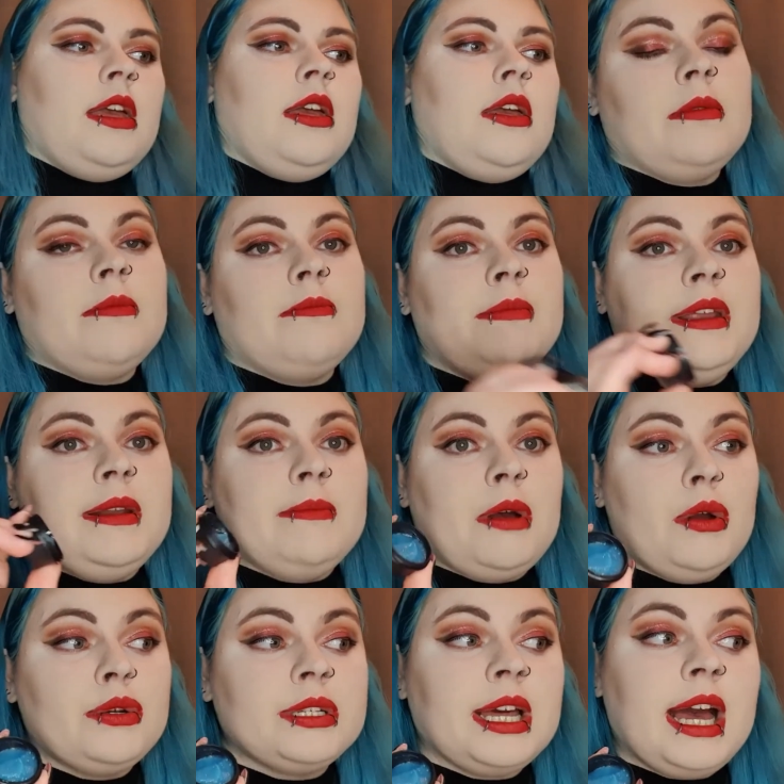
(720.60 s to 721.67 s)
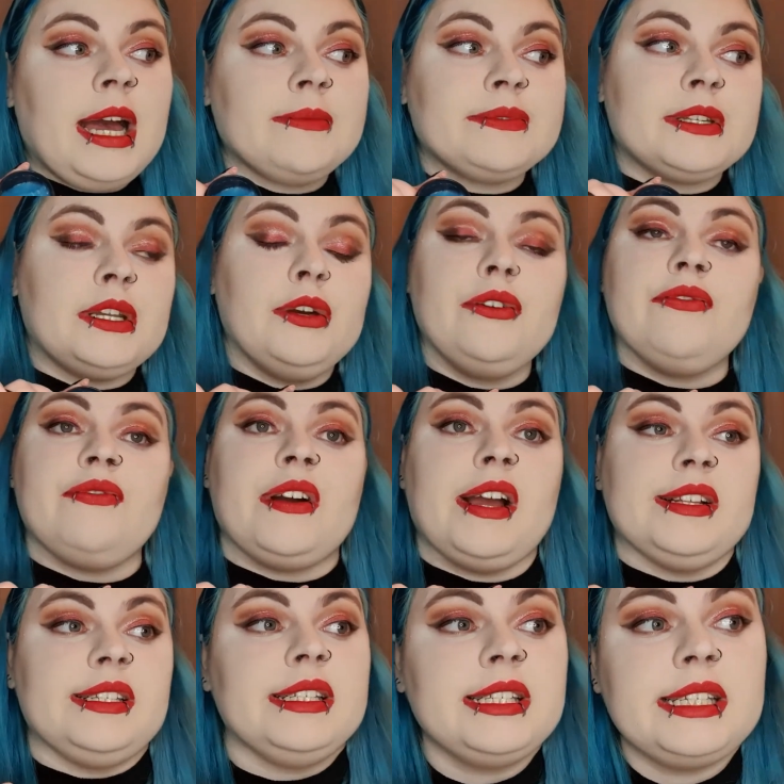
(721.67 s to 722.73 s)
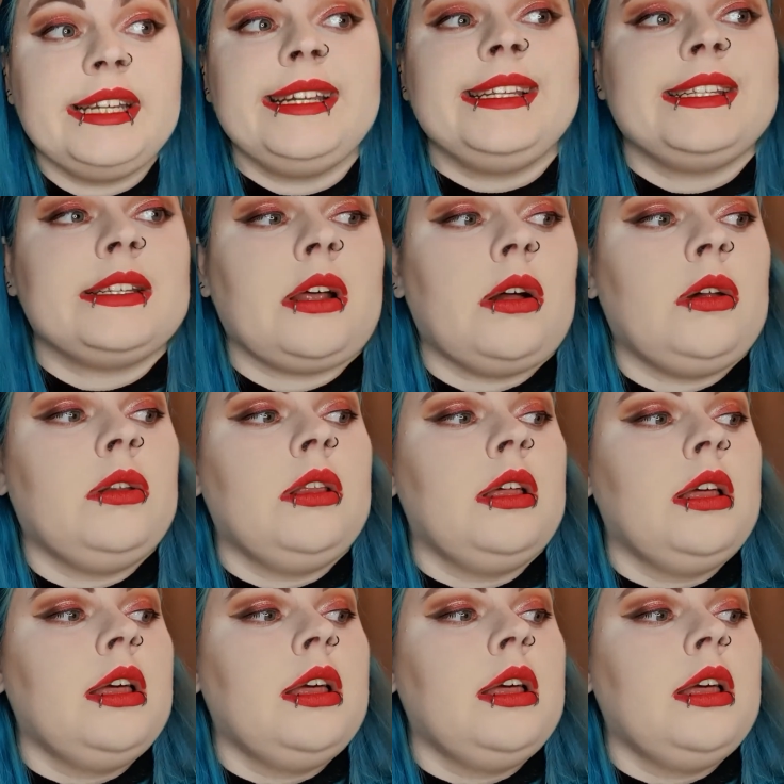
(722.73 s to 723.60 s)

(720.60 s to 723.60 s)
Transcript: Mimosa Absolute Fine Sea Salt,